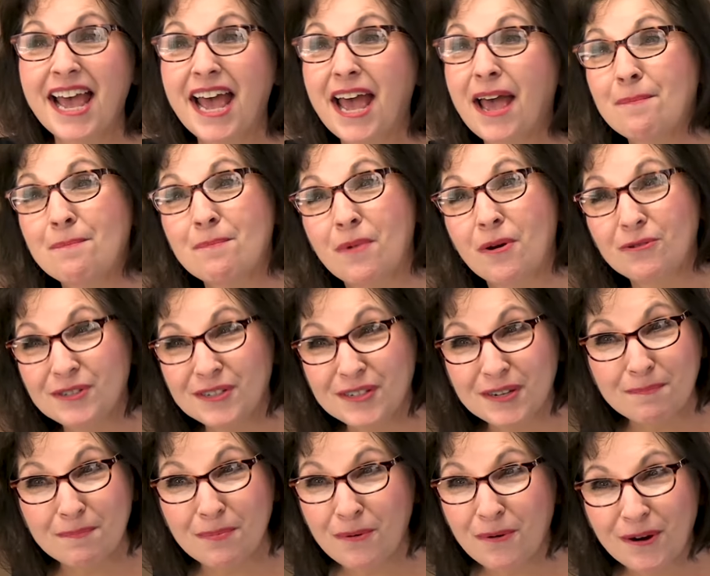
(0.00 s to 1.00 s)
and
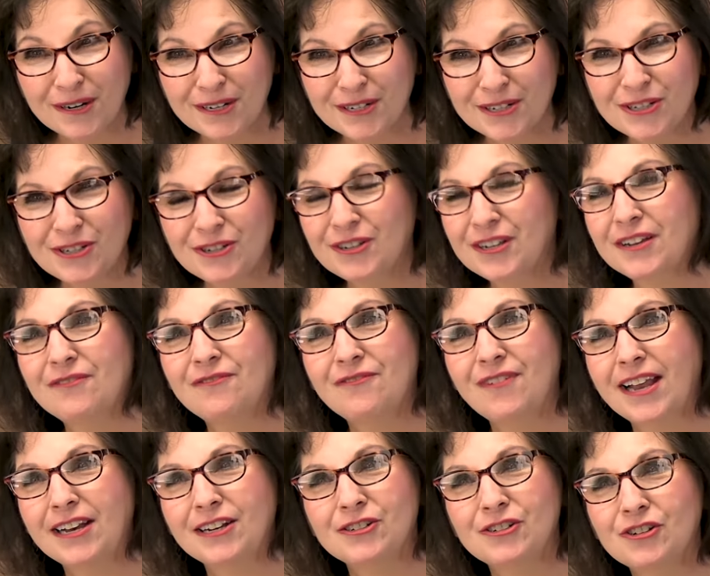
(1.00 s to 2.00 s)
most important, took
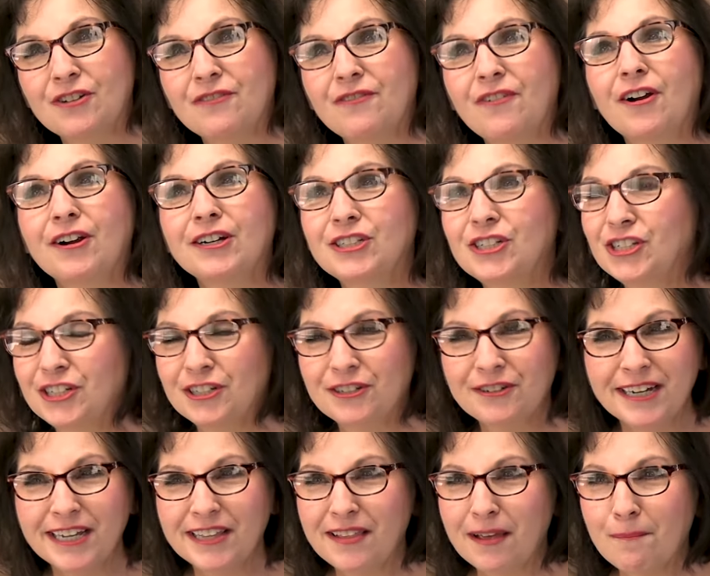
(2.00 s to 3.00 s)
advantage of our
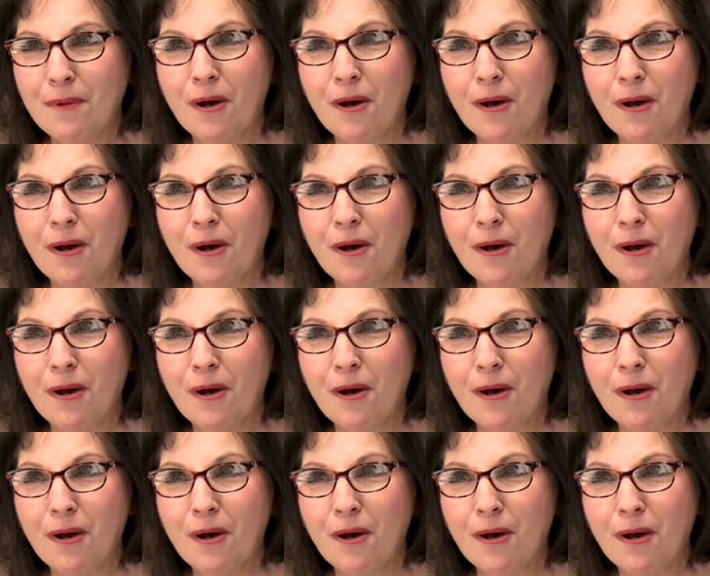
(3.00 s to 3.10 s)
cheering